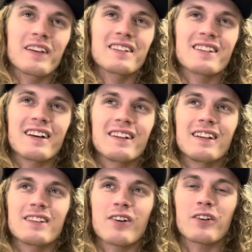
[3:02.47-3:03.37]
he said,
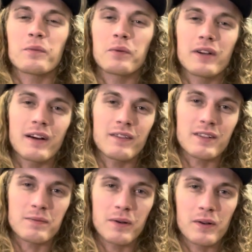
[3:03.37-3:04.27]
it's hard to put out the
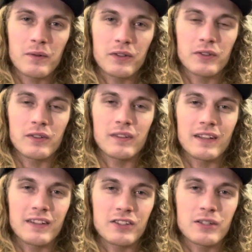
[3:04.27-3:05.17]
smoke when you
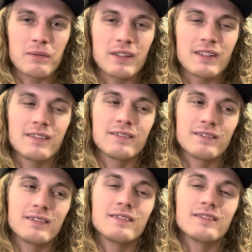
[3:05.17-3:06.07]
in the chimney,
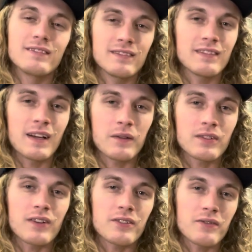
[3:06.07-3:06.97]
that was
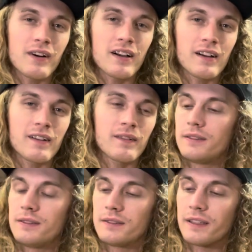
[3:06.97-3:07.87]
also fire.
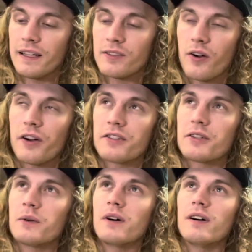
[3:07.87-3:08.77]
Like, it's hard
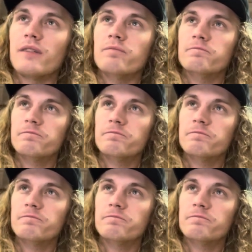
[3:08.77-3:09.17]
to,